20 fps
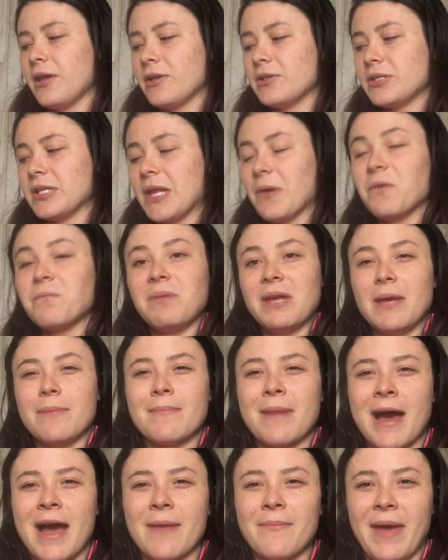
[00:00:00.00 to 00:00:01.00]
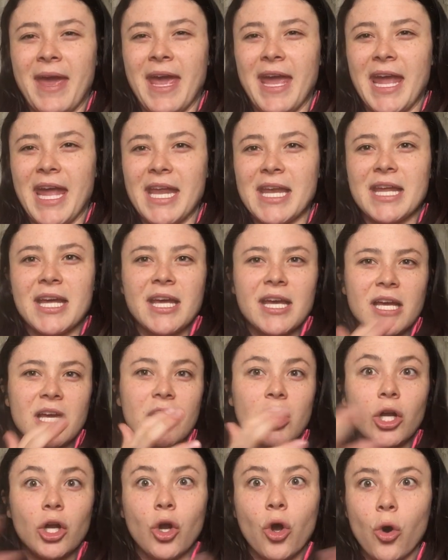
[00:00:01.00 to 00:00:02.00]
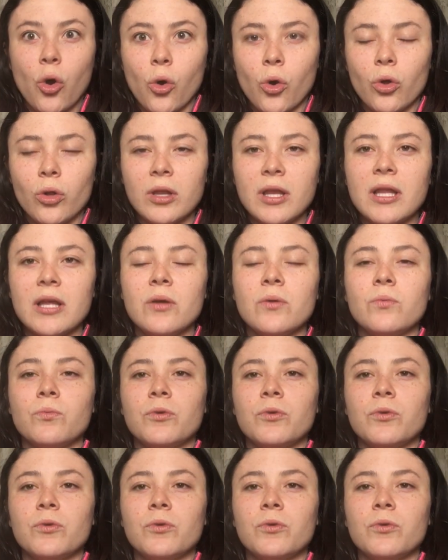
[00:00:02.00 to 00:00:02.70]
So that would be my main goal,